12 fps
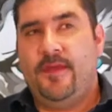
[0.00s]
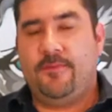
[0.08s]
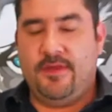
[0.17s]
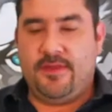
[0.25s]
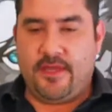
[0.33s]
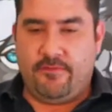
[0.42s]
It's
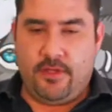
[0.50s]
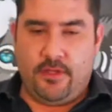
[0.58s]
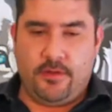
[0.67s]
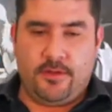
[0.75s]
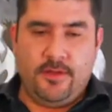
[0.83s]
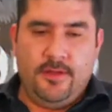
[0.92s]
been 7
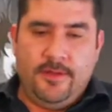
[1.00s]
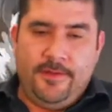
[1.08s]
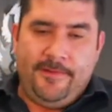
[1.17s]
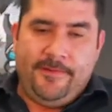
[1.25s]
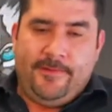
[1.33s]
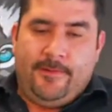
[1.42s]
years.
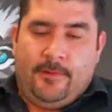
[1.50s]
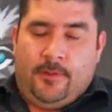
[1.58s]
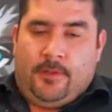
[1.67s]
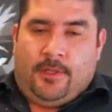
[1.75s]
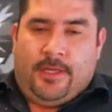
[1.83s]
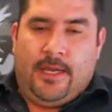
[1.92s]

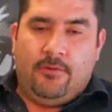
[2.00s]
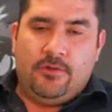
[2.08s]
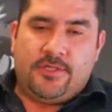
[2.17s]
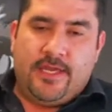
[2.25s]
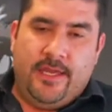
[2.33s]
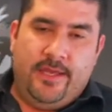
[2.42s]
I would
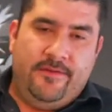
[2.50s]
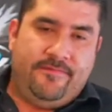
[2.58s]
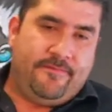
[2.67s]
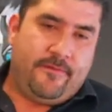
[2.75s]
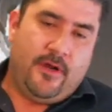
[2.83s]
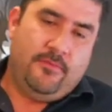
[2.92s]
say
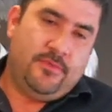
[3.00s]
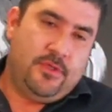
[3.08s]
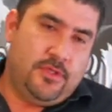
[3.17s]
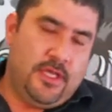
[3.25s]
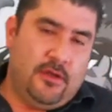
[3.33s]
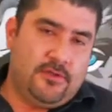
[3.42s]
from
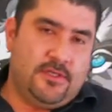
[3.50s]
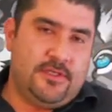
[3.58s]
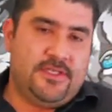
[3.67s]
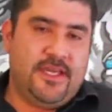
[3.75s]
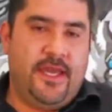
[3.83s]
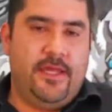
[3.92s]

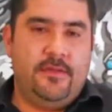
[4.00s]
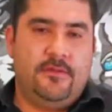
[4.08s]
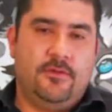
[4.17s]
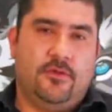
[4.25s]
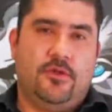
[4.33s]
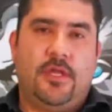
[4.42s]
2010
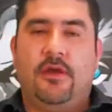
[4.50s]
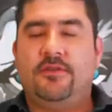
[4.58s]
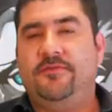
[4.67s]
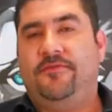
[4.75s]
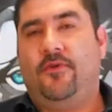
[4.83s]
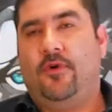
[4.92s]
to
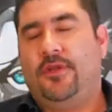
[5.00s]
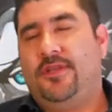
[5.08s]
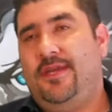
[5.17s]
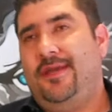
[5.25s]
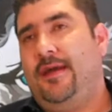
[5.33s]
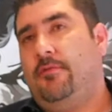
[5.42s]

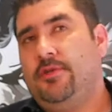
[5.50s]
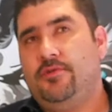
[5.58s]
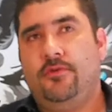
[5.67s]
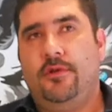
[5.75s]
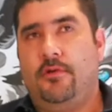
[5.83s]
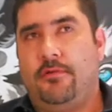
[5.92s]
2014, I was
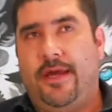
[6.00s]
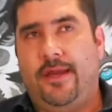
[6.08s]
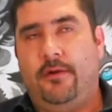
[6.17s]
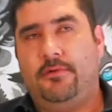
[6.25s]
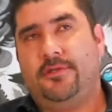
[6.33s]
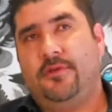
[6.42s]
doing all
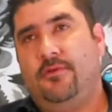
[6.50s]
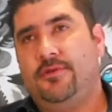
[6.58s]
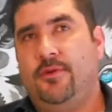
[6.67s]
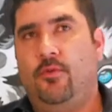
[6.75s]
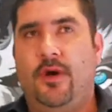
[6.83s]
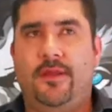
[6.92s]
right. I was
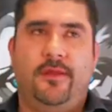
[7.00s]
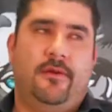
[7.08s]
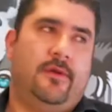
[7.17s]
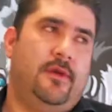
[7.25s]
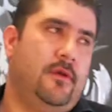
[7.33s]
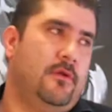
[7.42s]
closing one
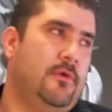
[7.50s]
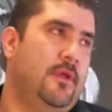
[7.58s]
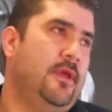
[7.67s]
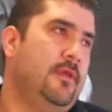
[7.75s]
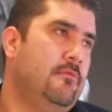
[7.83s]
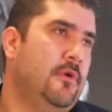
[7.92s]
deal here,
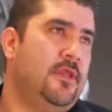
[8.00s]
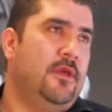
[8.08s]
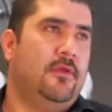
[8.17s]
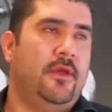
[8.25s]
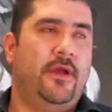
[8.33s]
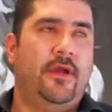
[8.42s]
one
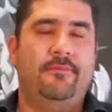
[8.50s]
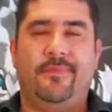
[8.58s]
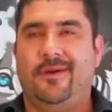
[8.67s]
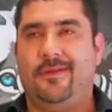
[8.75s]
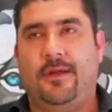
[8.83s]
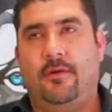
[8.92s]
deal there,
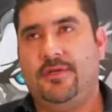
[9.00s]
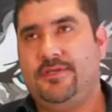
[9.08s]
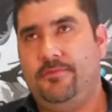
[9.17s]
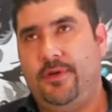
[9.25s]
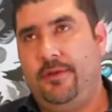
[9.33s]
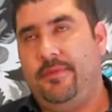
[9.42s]
but I
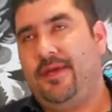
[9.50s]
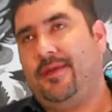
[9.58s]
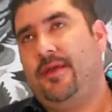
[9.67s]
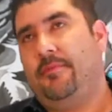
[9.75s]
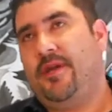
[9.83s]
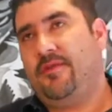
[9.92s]
wasn't really
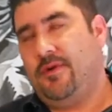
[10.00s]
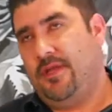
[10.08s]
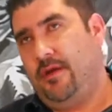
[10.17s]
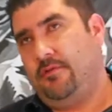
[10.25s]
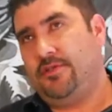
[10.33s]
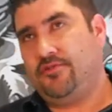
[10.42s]
making that much
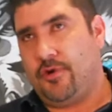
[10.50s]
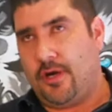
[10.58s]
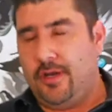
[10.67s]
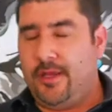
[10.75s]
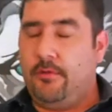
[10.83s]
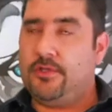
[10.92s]
money. I was
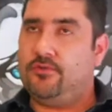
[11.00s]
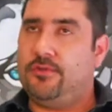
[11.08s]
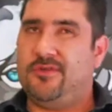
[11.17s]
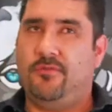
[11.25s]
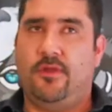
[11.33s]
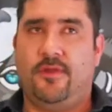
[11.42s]
struggling. I was
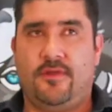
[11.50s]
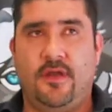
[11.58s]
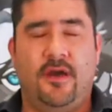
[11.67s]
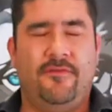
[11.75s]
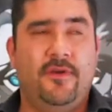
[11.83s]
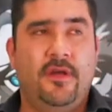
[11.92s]
doing some other
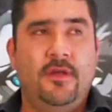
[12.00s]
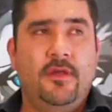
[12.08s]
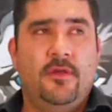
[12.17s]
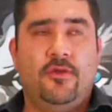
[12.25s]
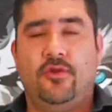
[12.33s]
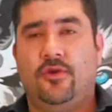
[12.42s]

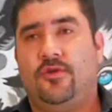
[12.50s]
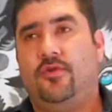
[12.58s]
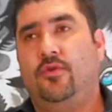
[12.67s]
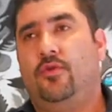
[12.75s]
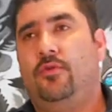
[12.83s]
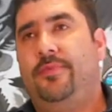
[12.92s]
stuff just
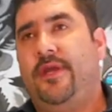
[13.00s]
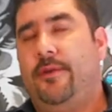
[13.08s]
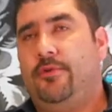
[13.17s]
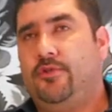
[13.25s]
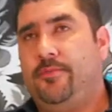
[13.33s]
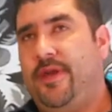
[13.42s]
to be
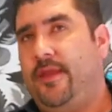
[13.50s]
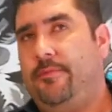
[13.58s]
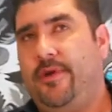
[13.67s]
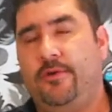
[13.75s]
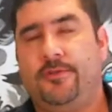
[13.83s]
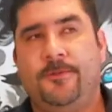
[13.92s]
able to pay the
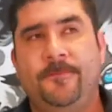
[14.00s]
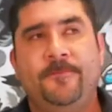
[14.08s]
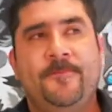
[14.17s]
bills.